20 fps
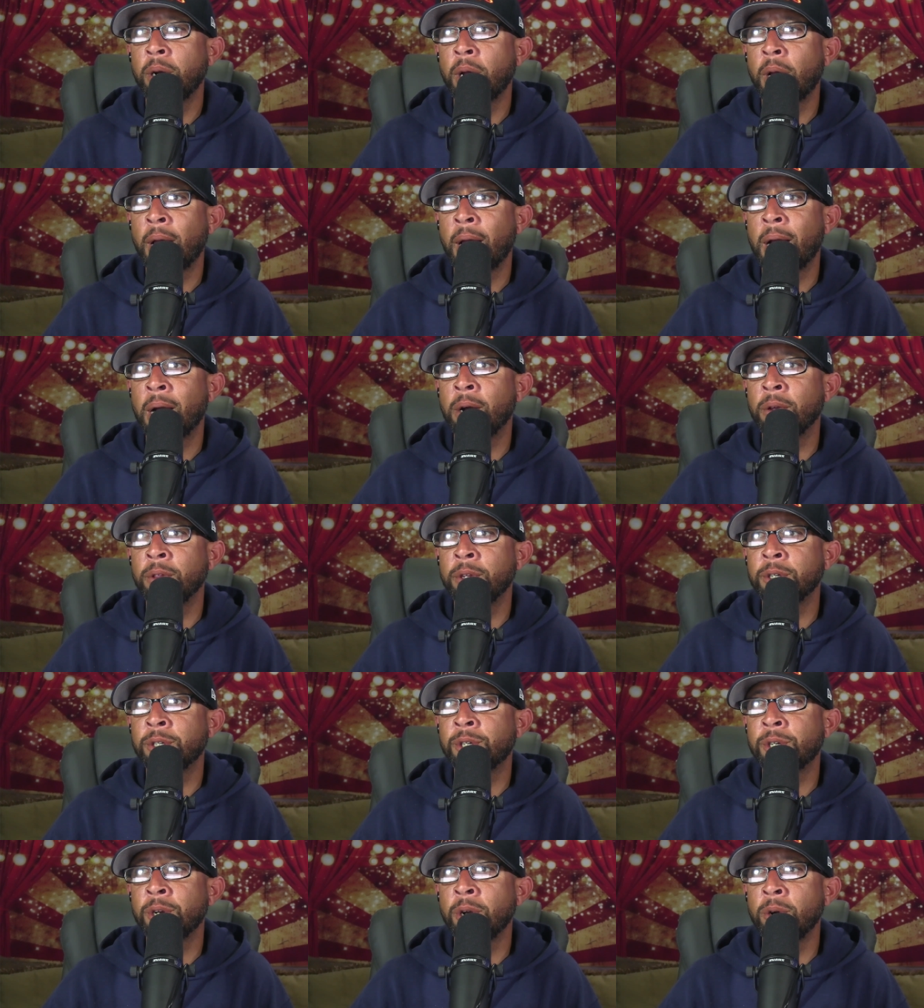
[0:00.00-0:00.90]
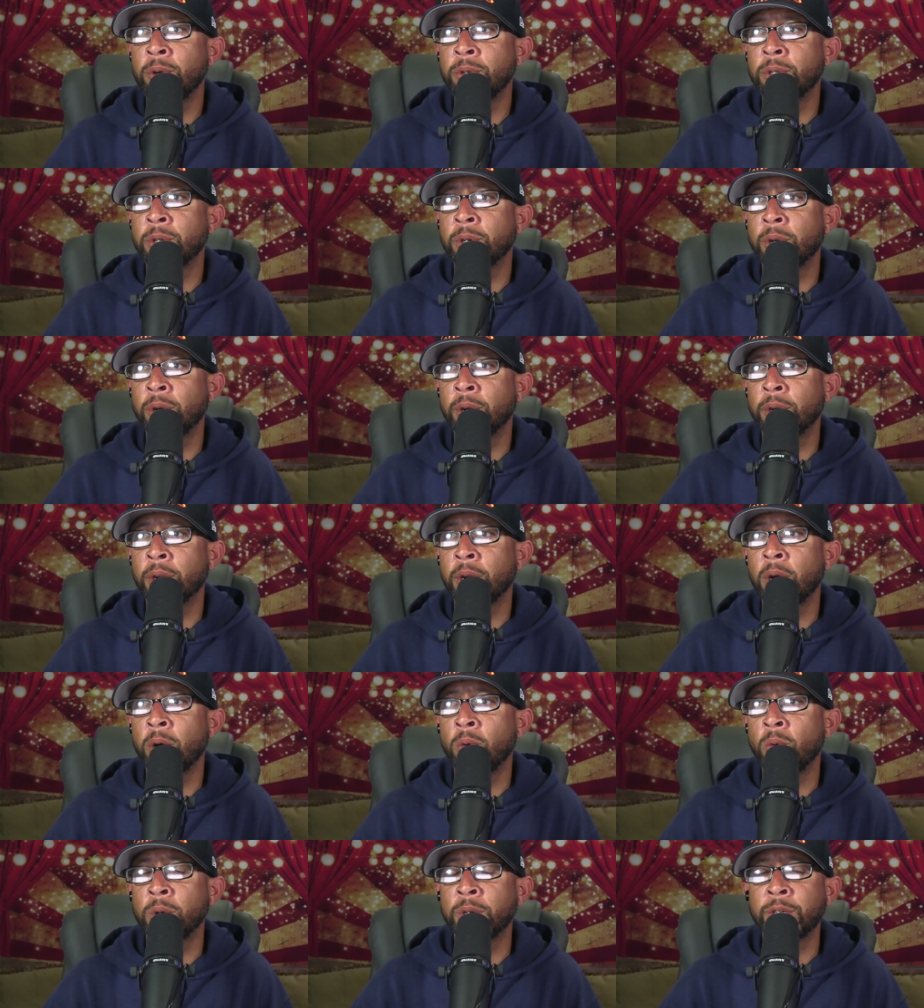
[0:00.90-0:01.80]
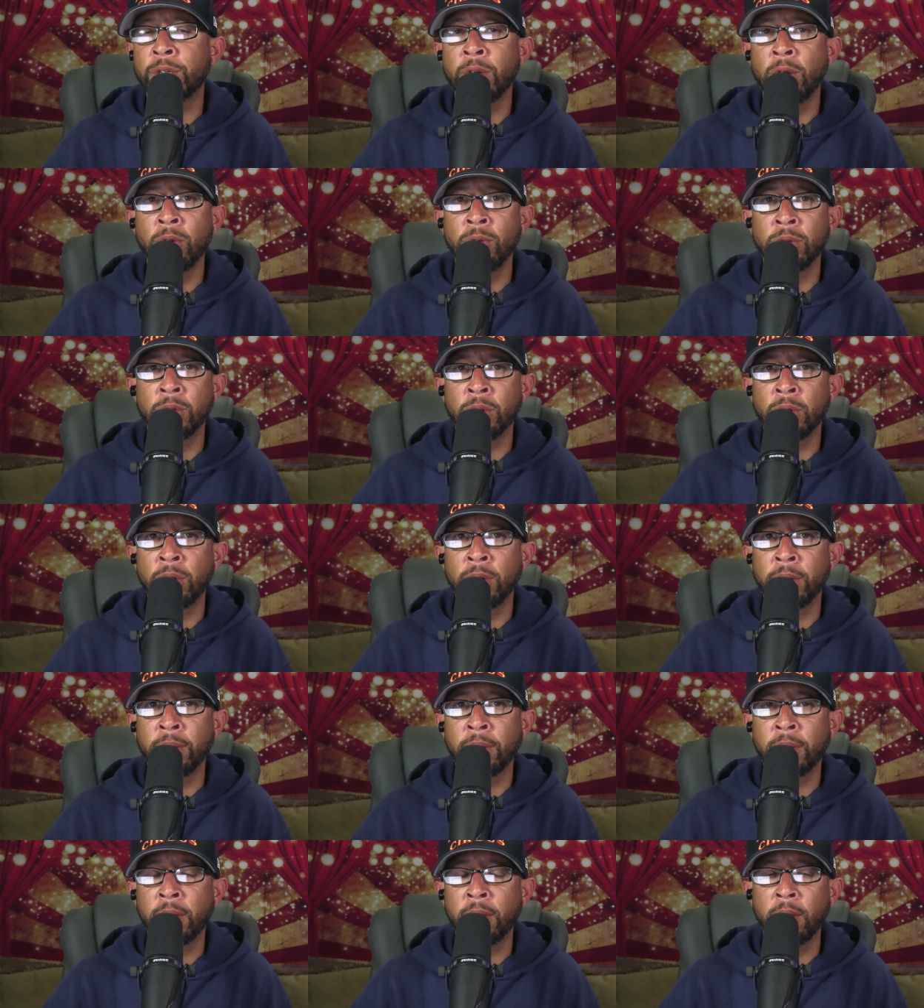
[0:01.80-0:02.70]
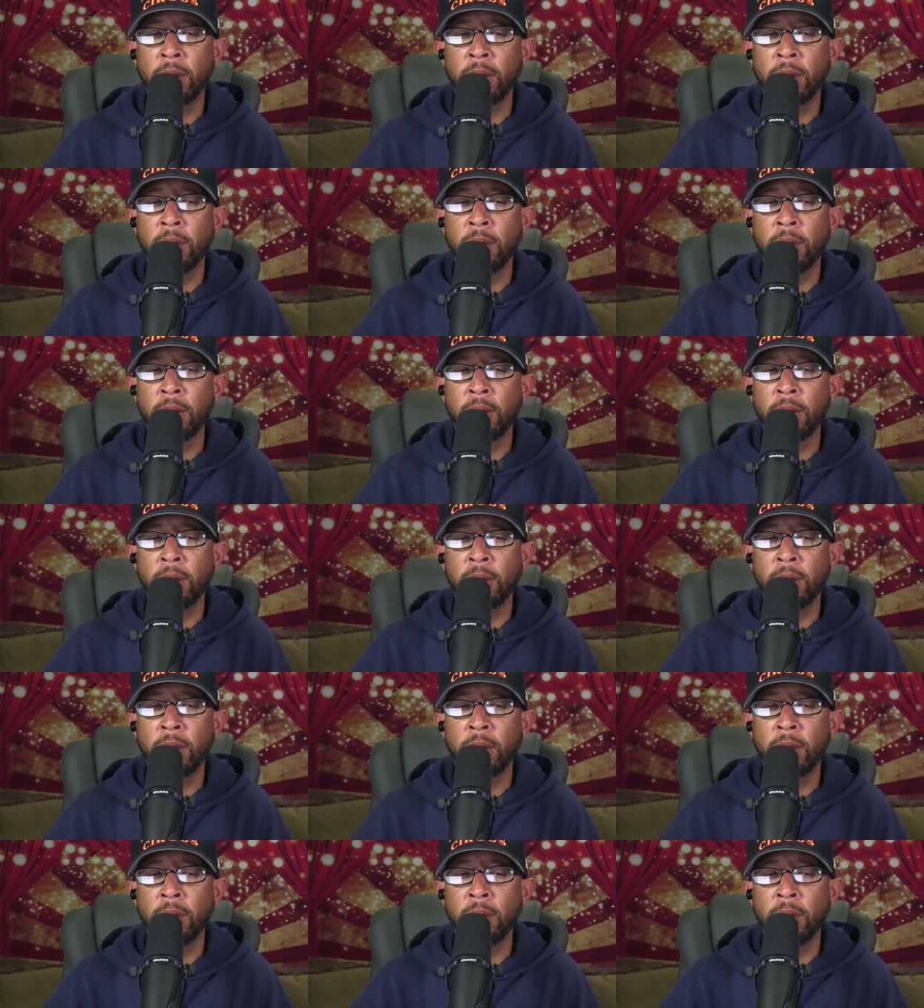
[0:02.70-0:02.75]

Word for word: how the shows are going to go. What shows are going to.